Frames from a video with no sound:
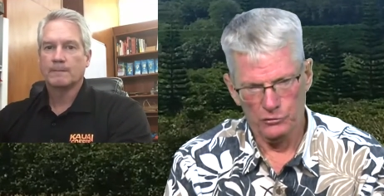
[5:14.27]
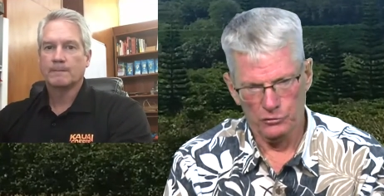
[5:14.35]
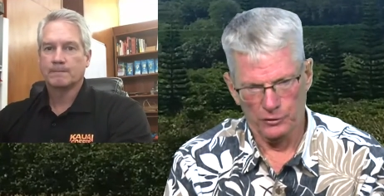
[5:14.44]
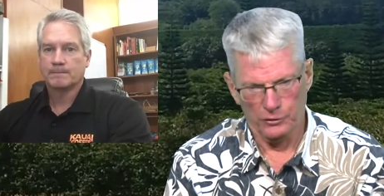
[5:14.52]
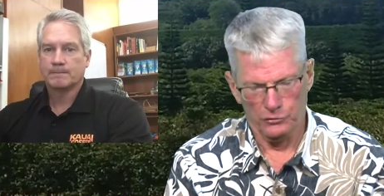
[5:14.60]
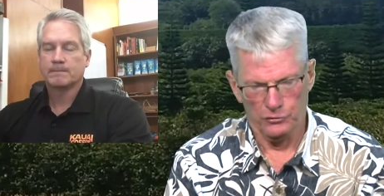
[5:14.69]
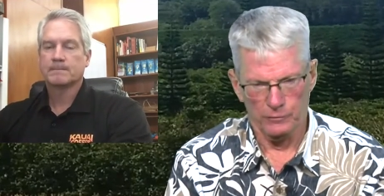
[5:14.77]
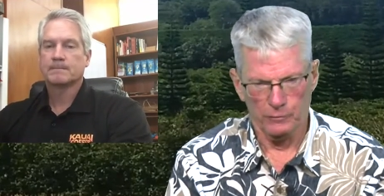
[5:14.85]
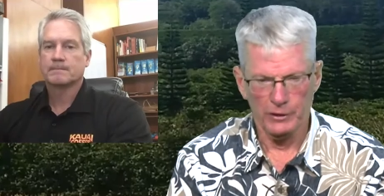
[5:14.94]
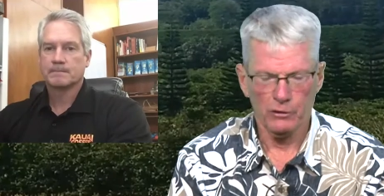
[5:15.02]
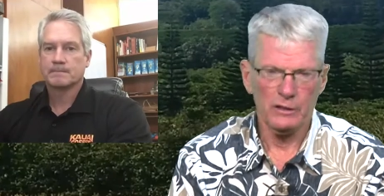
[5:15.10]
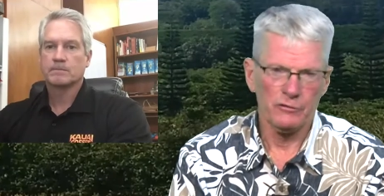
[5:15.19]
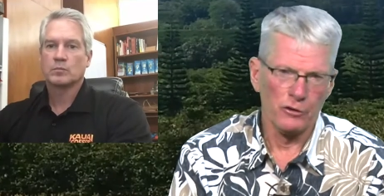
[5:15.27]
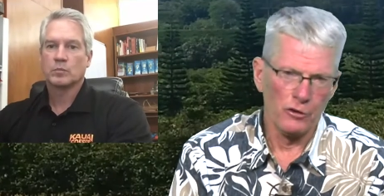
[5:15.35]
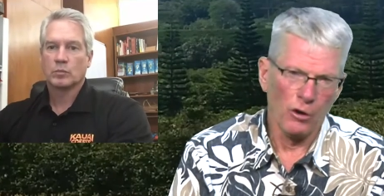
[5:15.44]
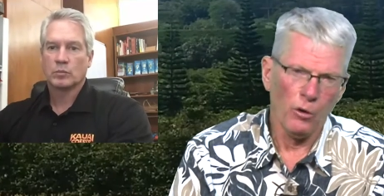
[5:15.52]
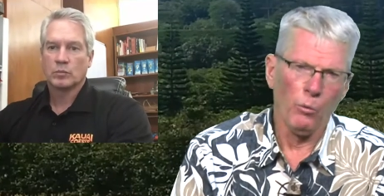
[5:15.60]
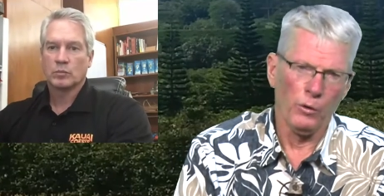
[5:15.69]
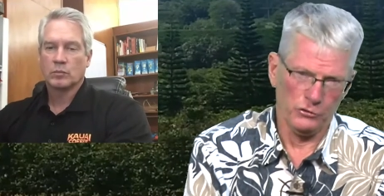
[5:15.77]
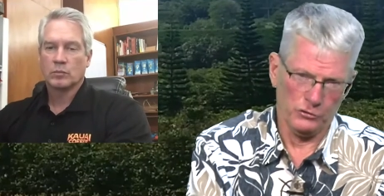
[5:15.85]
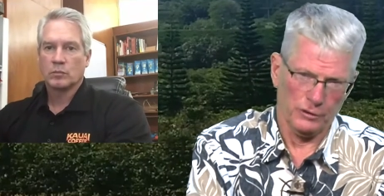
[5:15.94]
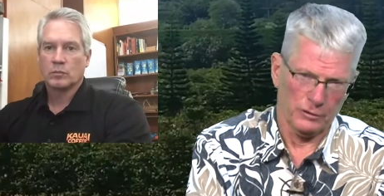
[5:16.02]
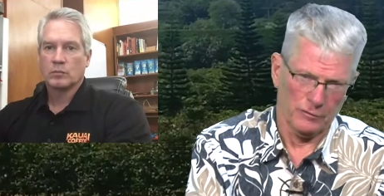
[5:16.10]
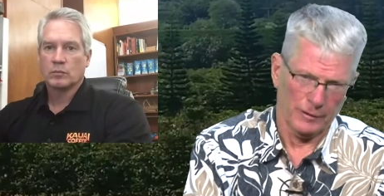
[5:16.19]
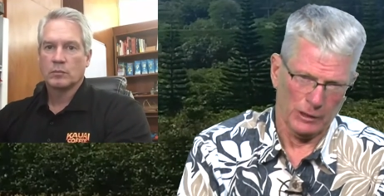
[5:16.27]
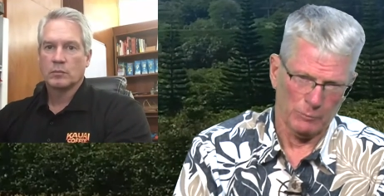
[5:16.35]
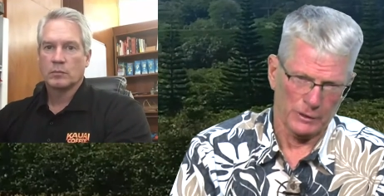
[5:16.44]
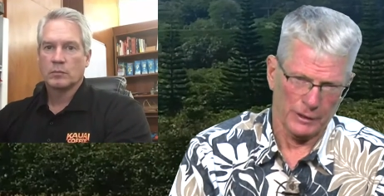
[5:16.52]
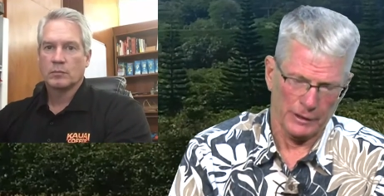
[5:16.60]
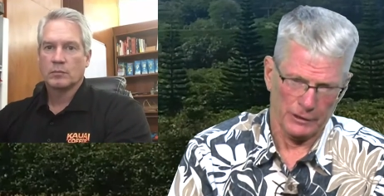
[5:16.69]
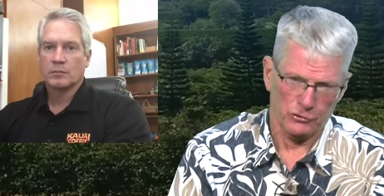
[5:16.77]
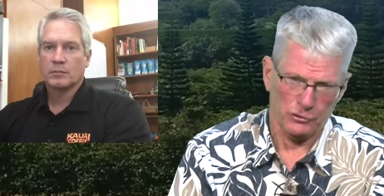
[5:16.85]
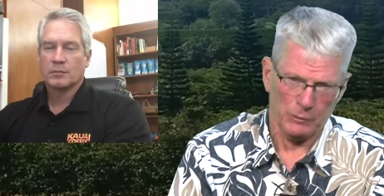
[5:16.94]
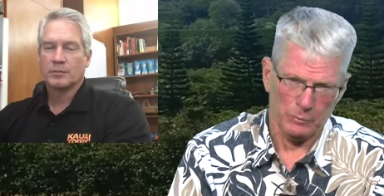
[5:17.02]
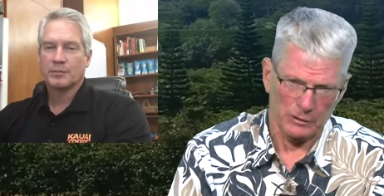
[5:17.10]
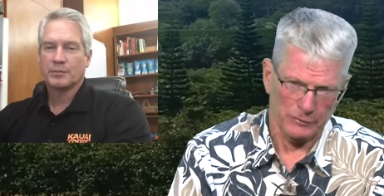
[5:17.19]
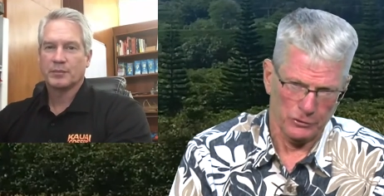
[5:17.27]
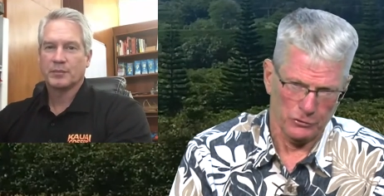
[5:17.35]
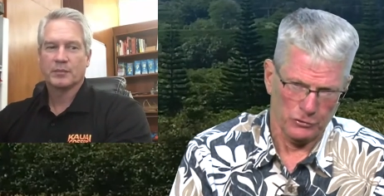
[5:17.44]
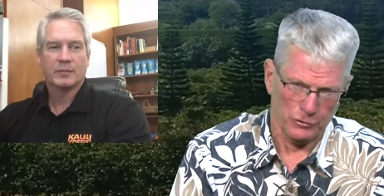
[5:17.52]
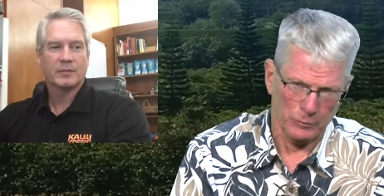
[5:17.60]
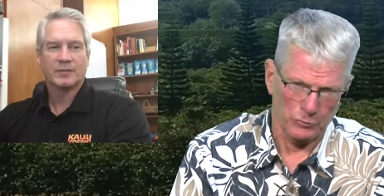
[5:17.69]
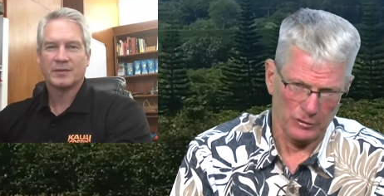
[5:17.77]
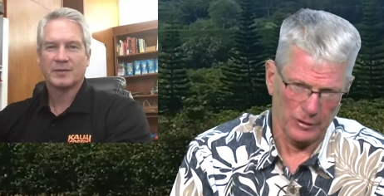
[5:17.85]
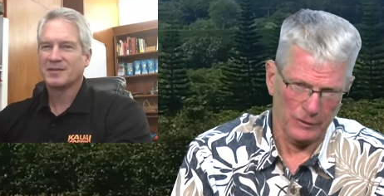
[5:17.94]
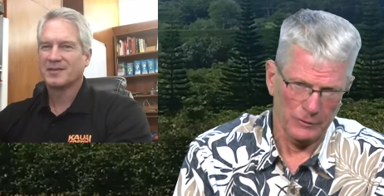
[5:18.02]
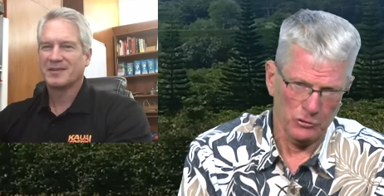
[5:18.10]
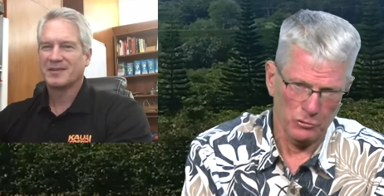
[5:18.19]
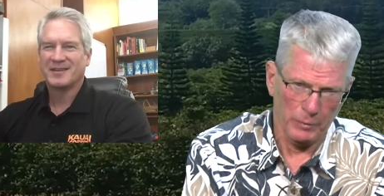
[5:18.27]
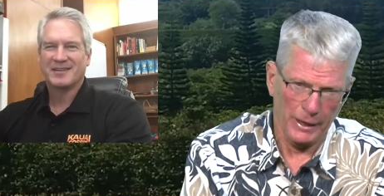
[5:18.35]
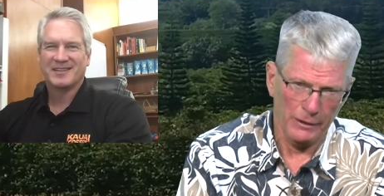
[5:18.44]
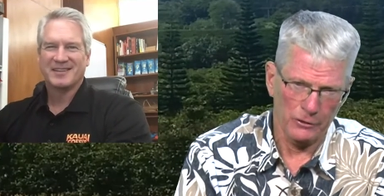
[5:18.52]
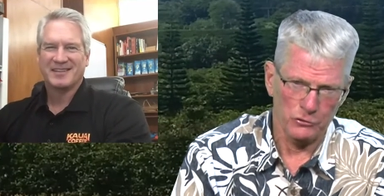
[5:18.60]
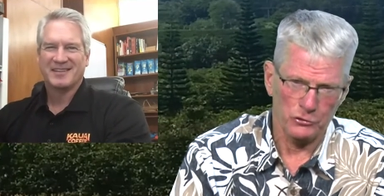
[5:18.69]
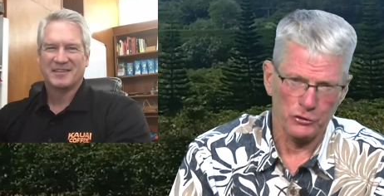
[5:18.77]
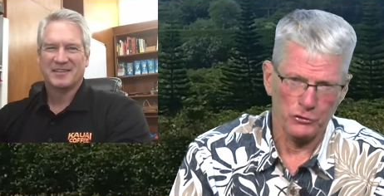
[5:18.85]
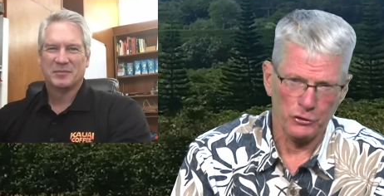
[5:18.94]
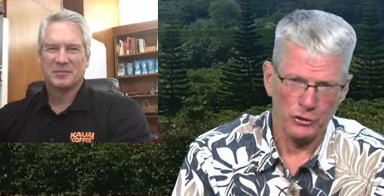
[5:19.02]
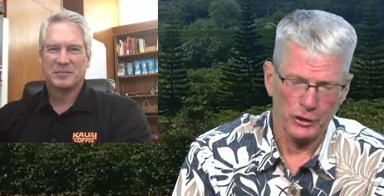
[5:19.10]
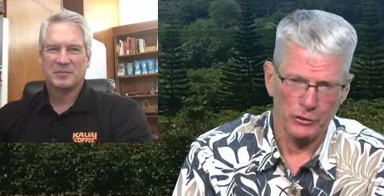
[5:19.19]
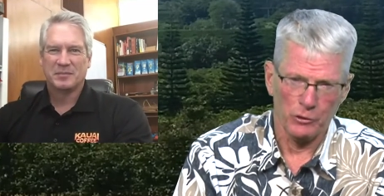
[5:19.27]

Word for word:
Speaker 1: So there's, we don't even know what's going to develop in the next couple of years in terms of how these patterns can turn into